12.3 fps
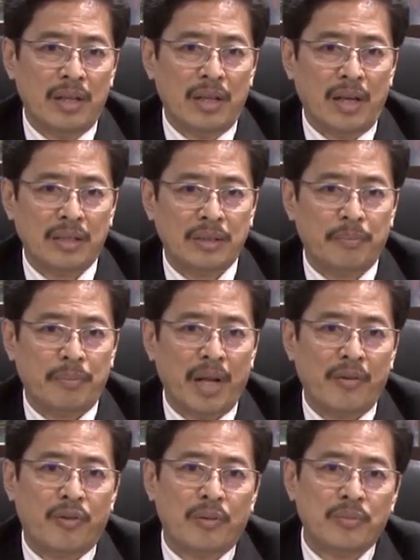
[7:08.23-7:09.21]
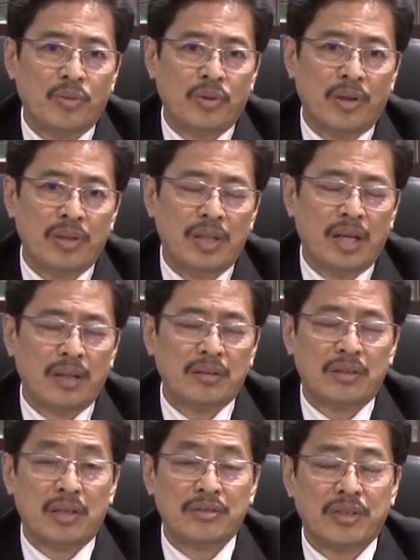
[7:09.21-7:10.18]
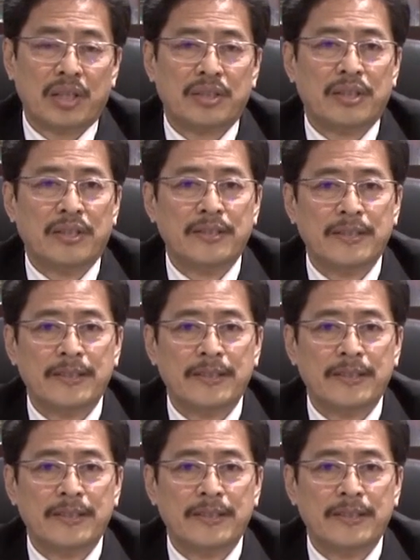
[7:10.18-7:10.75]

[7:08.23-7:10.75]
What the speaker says: as a platform to conduct transactions.